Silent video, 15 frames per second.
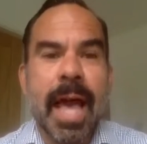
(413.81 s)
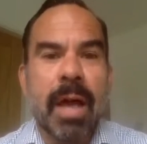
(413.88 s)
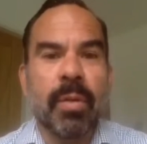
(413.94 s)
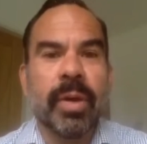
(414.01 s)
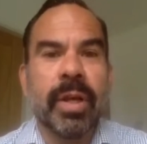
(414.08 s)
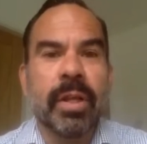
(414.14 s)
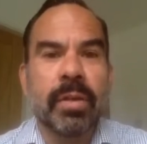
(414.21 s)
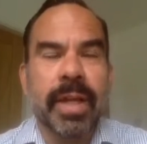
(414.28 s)
And
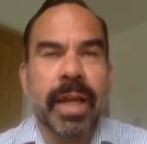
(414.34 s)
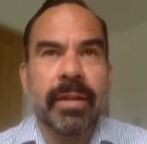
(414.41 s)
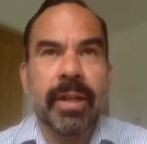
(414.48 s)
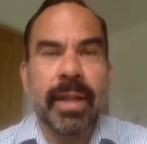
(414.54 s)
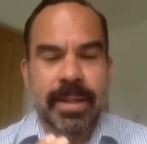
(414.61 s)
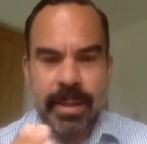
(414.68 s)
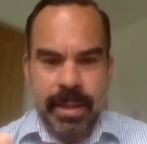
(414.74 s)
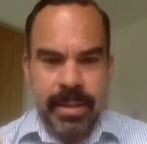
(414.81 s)
we look at,
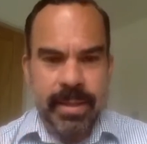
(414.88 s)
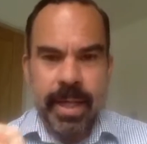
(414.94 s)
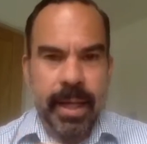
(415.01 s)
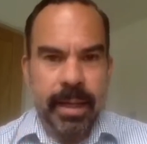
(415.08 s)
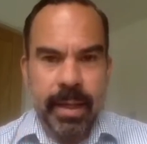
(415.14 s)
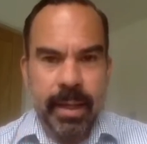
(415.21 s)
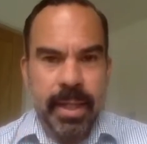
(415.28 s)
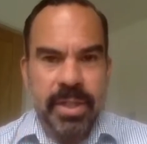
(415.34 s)
let's
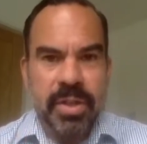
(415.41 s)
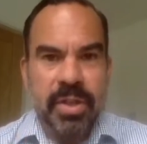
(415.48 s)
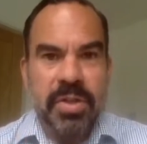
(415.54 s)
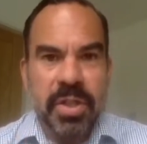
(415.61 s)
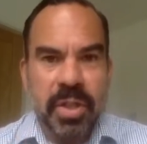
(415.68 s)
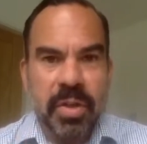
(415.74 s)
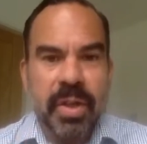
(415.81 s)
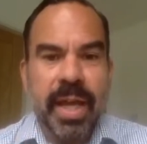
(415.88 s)

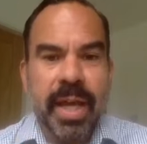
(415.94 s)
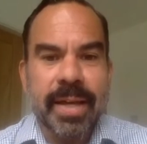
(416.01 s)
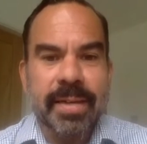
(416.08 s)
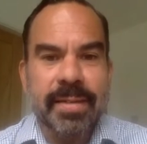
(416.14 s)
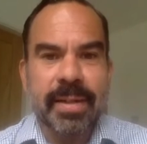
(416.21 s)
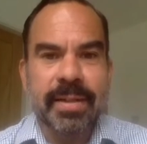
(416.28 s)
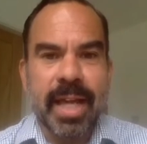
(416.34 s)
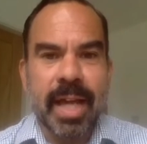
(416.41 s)
use the UK as
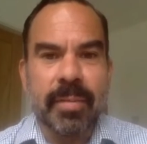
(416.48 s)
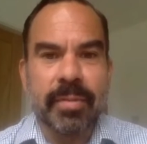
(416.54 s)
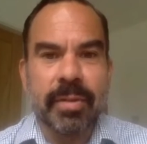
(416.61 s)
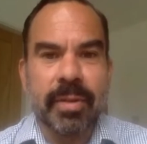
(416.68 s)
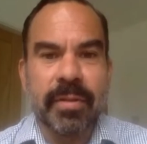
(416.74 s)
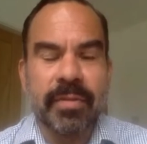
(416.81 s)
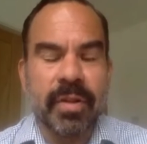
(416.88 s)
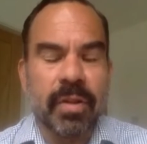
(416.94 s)
an
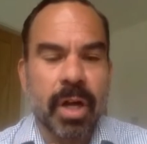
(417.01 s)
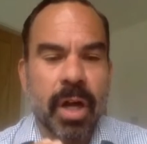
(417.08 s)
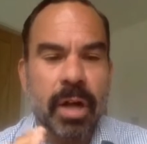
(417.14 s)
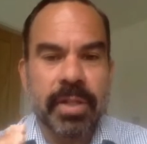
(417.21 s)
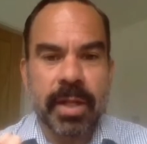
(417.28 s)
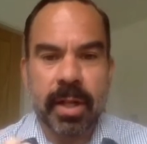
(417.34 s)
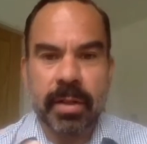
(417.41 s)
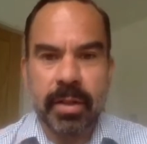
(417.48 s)
example. If you're a
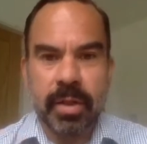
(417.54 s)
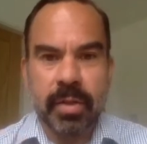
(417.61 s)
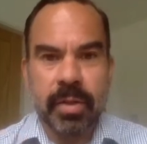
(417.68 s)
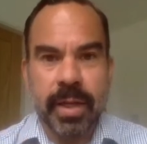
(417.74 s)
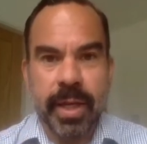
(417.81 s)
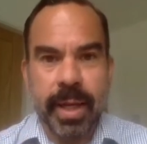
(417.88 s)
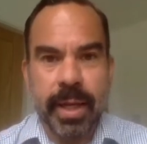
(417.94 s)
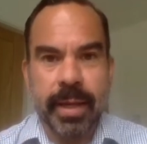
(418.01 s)
hotel in the
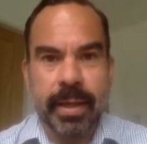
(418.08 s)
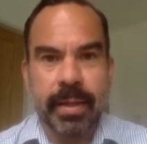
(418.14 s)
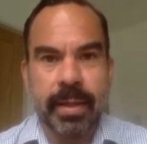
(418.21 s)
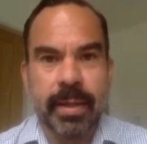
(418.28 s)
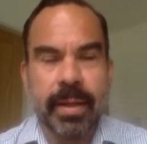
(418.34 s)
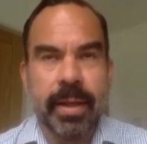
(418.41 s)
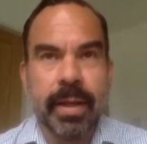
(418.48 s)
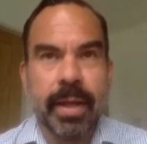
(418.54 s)
UK
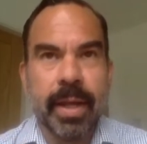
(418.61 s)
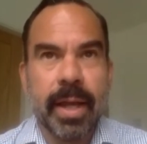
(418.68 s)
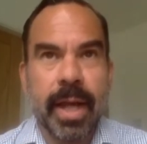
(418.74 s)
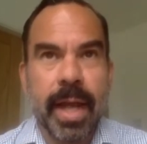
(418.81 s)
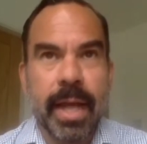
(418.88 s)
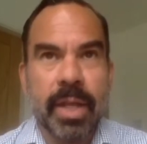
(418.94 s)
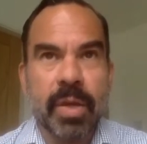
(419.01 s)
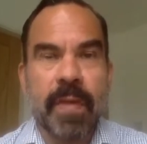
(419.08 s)

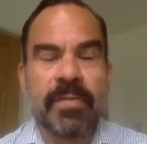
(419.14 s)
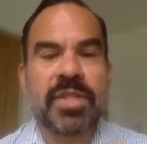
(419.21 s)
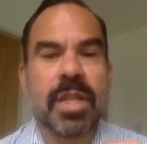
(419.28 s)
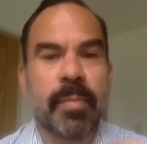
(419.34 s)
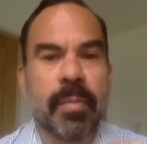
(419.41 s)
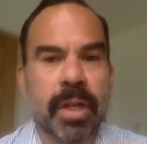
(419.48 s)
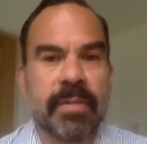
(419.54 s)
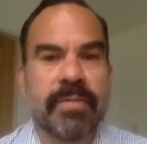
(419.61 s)
and you have
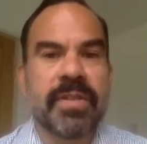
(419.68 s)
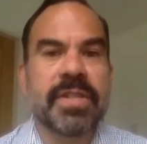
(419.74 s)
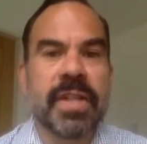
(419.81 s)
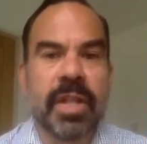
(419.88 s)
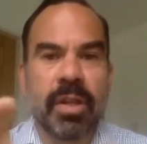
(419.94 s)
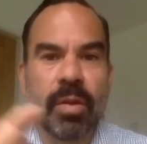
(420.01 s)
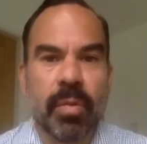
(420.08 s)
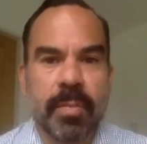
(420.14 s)
somebody
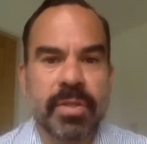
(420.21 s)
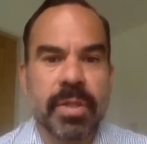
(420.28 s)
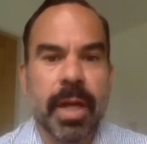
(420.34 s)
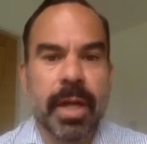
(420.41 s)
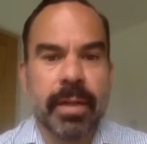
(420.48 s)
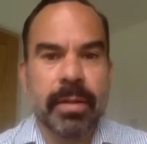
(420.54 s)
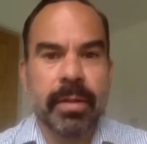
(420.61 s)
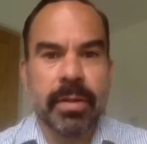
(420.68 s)
visiting your
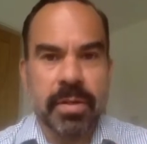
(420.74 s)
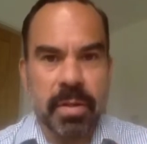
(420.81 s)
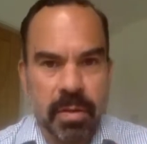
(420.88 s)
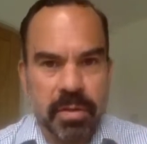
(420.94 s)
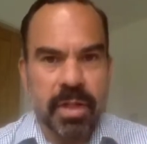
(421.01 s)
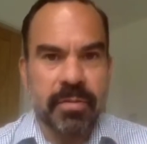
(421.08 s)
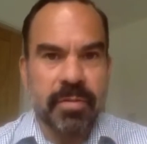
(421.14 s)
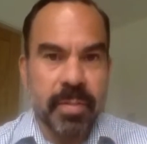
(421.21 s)
website who's
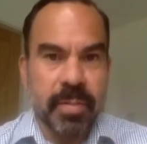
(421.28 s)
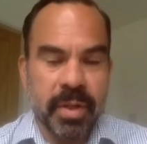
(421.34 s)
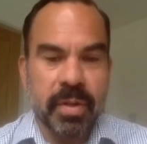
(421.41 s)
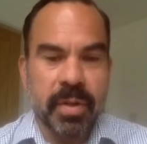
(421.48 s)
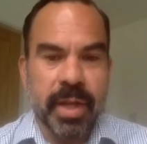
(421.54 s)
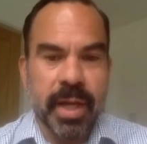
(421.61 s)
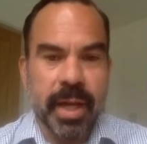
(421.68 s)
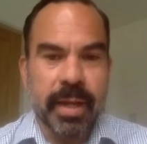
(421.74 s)
also the
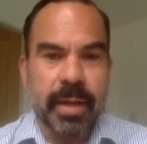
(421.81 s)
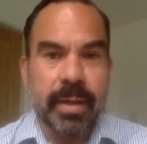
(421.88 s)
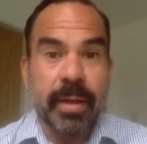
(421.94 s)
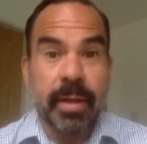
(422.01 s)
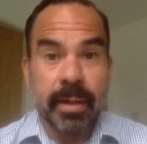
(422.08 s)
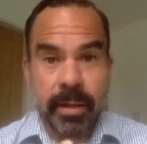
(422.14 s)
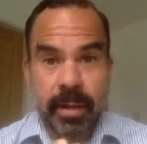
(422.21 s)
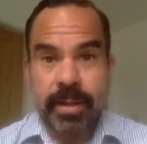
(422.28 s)
UK,
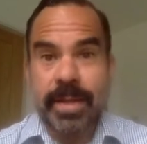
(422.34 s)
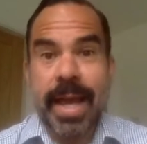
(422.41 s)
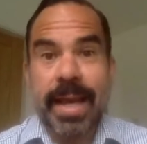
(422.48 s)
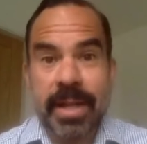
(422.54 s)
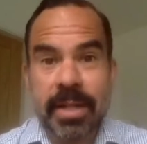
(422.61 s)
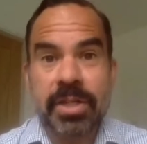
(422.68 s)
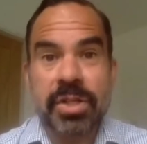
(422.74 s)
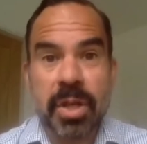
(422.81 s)
the
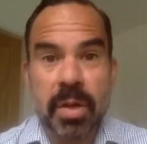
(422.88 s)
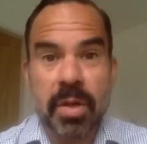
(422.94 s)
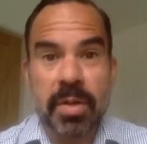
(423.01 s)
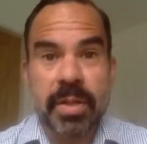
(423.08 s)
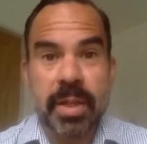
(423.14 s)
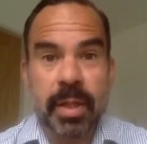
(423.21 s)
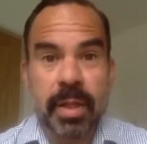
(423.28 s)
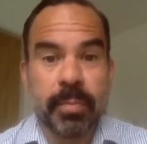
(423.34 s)
data
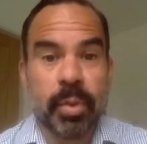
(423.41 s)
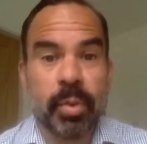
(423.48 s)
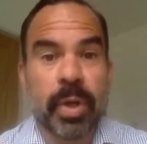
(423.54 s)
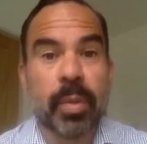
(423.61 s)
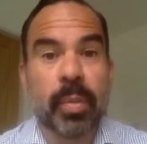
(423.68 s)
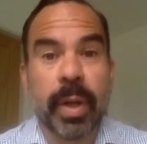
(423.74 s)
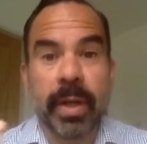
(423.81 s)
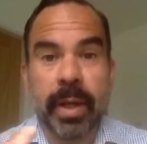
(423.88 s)
shows that the
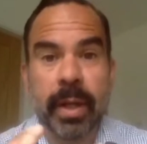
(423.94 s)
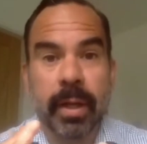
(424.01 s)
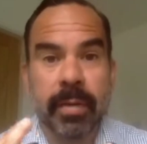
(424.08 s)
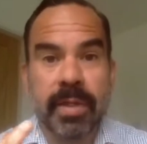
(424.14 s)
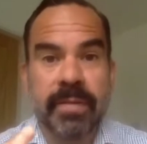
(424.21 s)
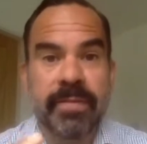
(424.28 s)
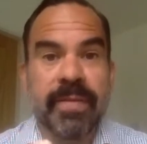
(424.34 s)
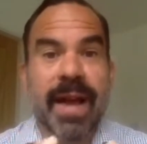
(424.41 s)
booking window
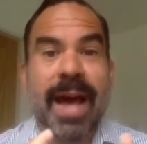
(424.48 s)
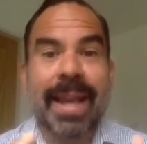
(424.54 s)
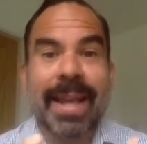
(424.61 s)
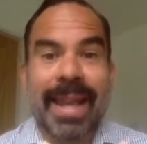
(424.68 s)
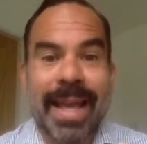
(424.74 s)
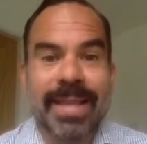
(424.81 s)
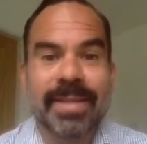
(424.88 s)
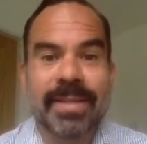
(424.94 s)
is far
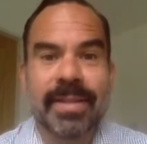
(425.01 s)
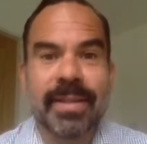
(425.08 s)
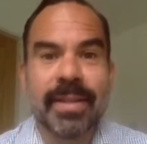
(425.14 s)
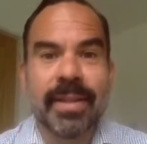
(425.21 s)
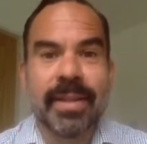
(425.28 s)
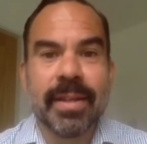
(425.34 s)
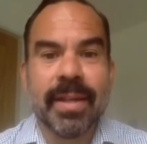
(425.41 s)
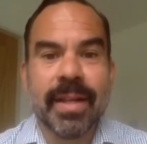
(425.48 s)
less
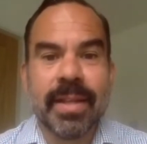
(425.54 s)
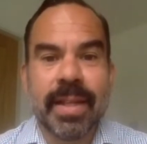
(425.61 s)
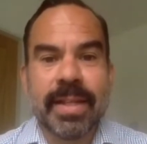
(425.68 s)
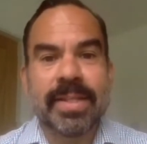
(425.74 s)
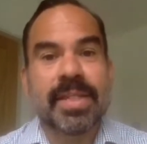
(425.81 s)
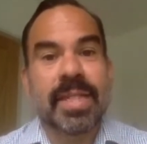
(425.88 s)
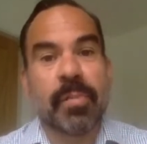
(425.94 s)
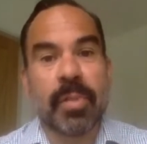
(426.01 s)

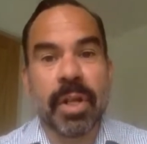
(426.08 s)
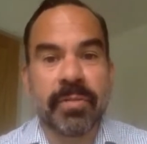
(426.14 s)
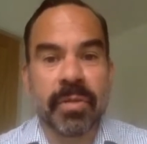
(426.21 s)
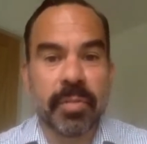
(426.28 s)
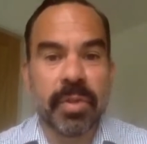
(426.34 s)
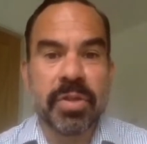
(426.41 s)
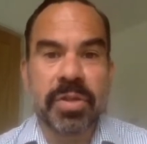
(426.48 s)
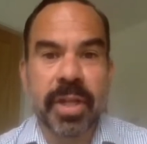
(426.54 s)
than somebody
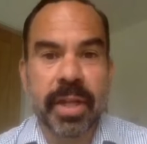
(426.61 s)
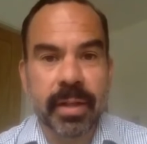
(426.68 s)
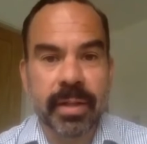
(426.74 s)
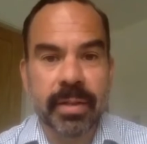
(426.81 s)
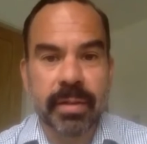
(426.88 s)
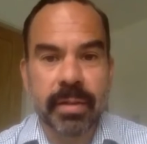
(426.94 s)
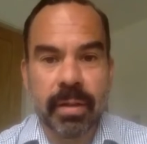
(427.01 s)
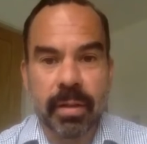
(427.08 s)
from New
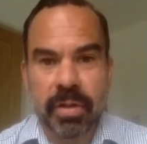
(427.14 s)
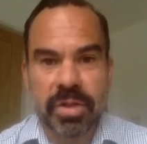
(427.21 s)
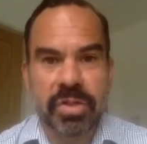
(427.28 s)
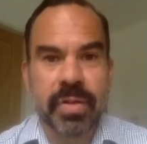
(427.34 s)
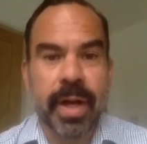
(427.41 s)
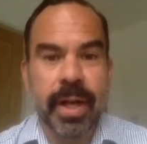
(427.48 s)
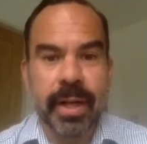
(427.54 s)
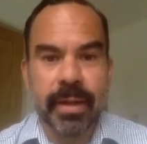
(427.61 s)
Zealand or
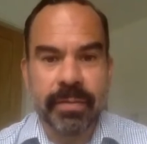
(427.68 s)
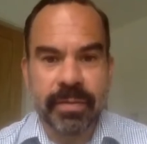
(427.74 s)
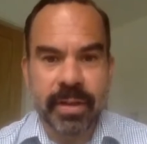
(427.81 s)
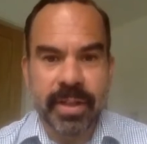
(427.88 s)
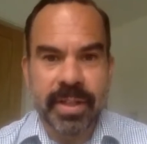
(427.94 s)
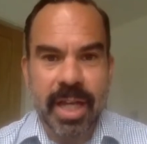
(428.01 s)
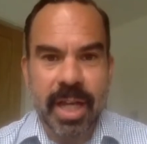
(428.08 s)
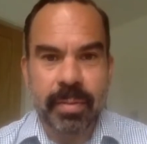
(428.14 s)
Australia, for
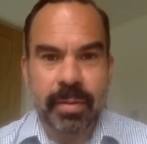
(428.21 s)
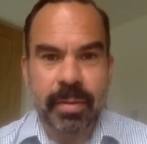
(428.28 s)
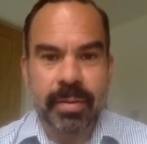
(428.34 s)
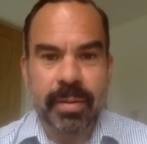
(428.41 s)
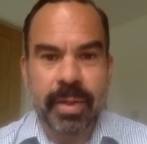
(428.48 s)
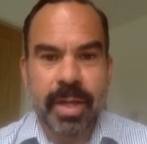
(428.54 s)
example.